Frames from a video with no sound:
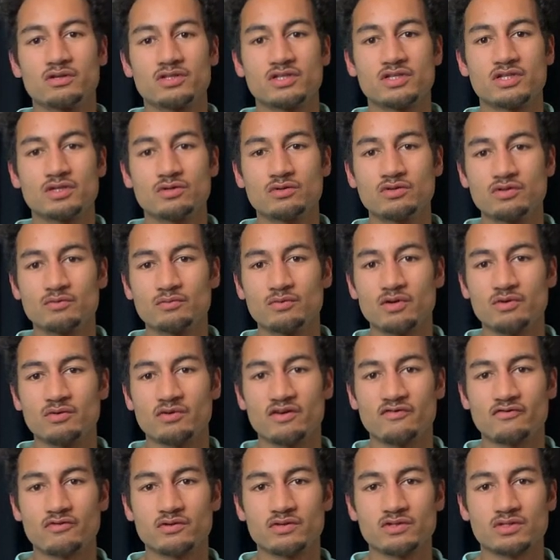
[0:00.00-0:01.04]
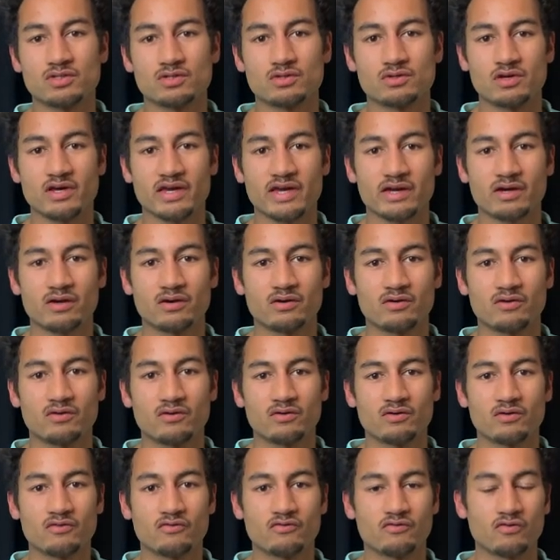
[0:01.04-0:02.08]
suitable reference track
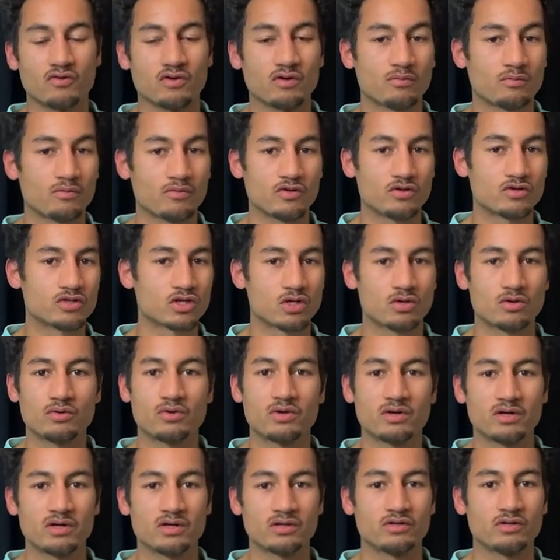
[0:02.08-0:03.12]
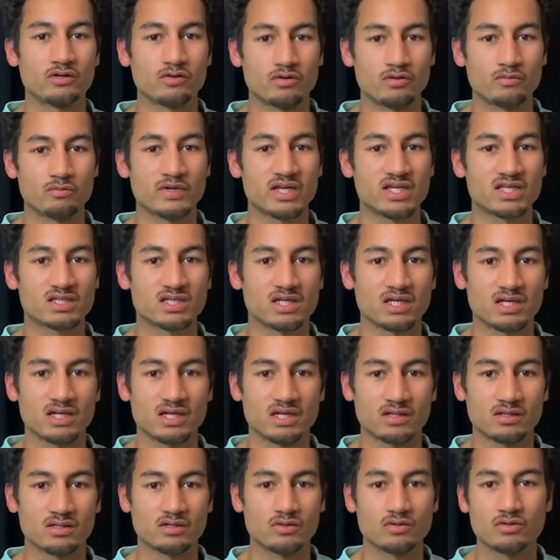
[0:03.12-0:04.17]
from the genre you're mixing
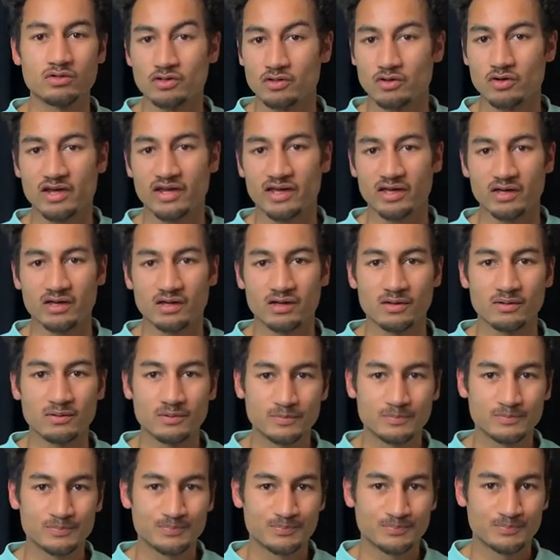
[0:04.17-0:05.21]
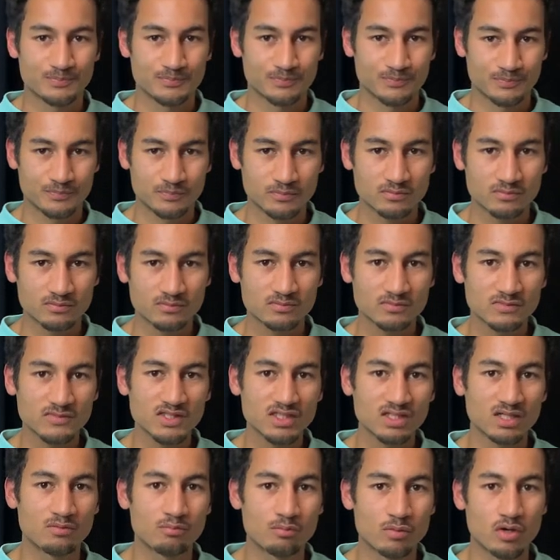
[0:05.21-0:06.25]
your track in,
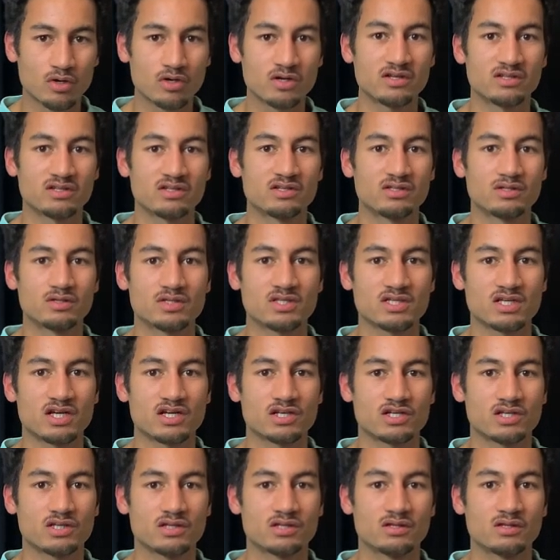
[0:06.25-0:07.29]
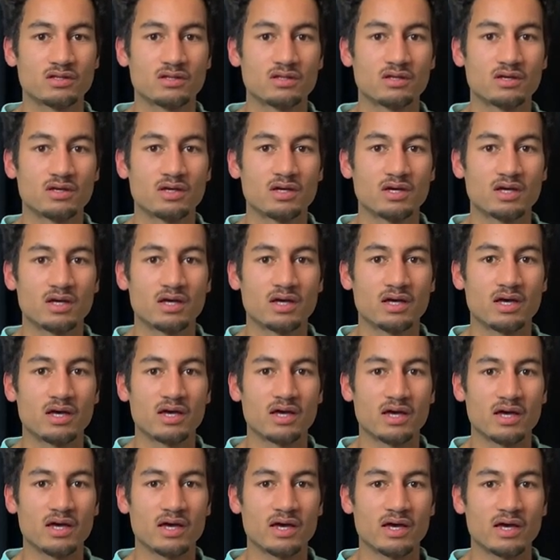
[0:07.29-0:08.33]
import it in your session,
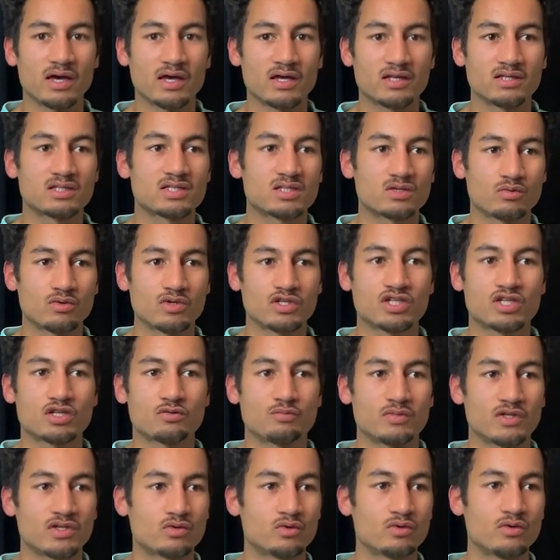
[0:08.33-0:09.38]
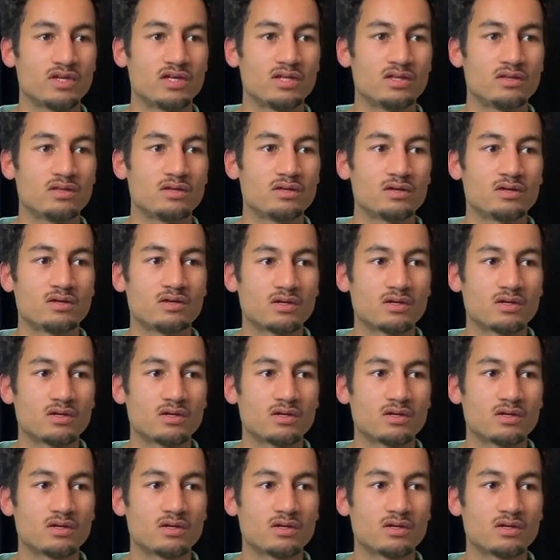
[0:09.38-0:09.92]
and switch between